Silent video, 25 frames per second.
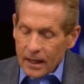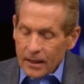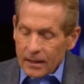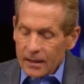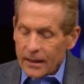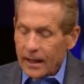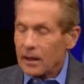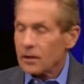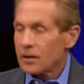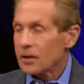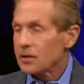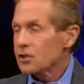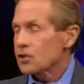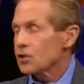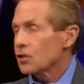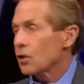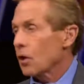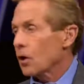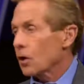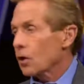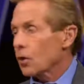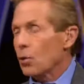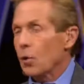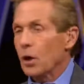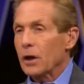Now let's
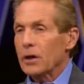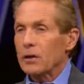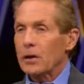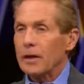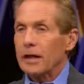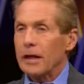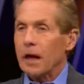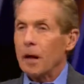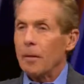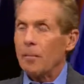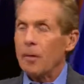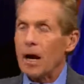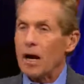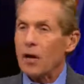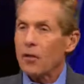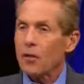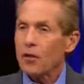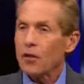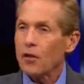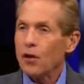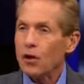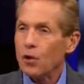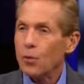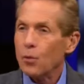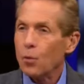talk quickly
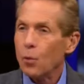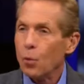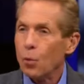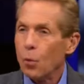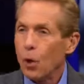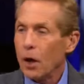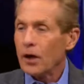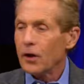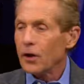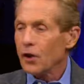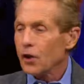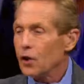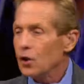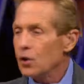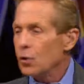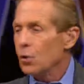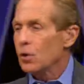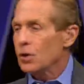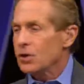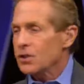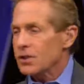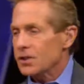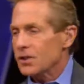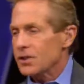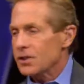about the one new
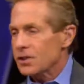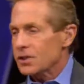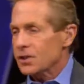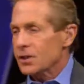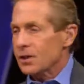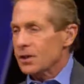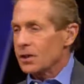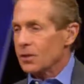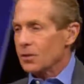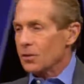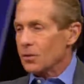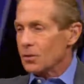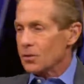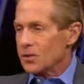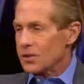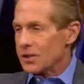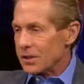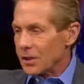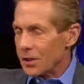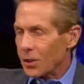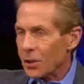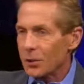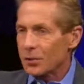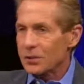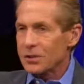assistant, who's
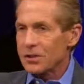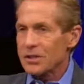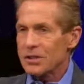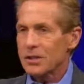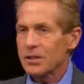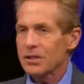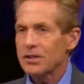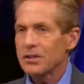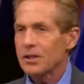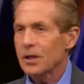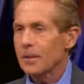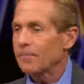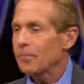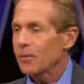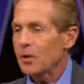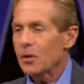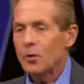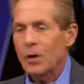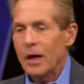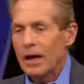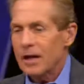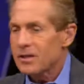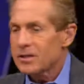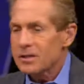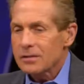the old assistant, who
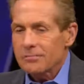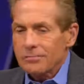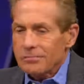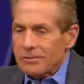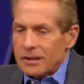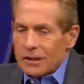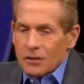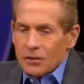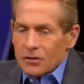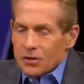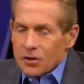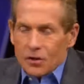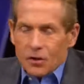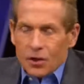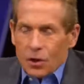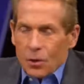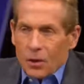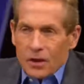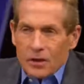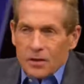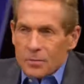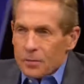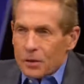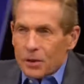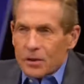has little to no
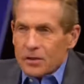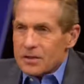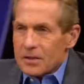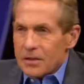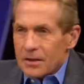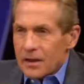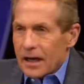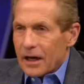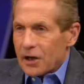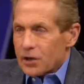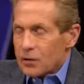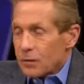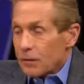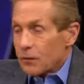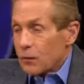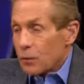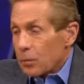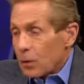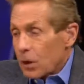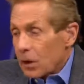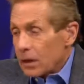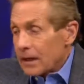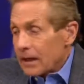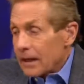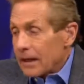experience in the National
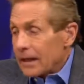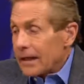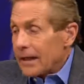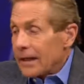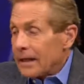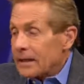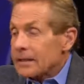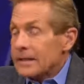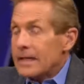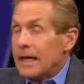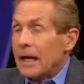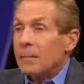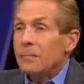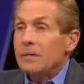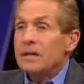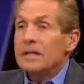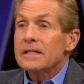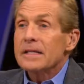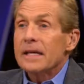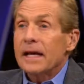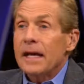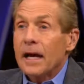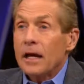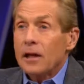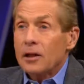Football League, and his name is
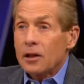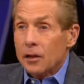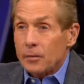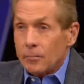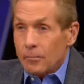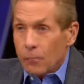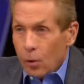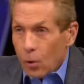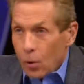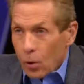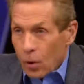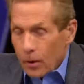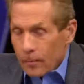Kellen Moore.